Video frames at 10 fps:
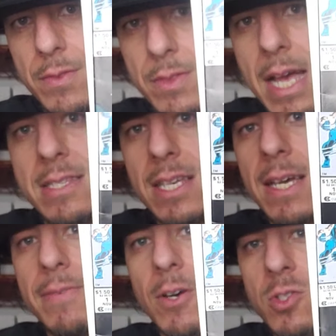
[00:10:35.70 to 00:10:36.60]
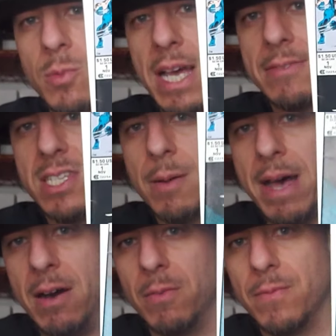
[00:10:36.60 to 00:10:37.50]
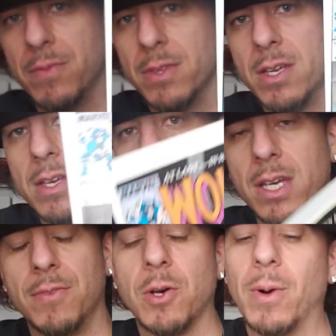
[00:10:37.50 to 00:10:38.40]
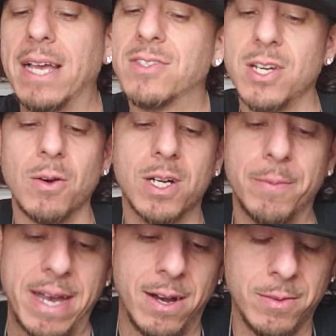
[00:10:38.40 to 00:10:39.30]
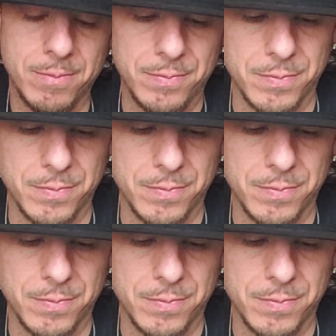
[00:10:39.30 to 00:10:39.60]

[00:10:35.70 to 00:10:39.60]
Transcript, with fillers: That's if those waves come out. If the waves don't come out,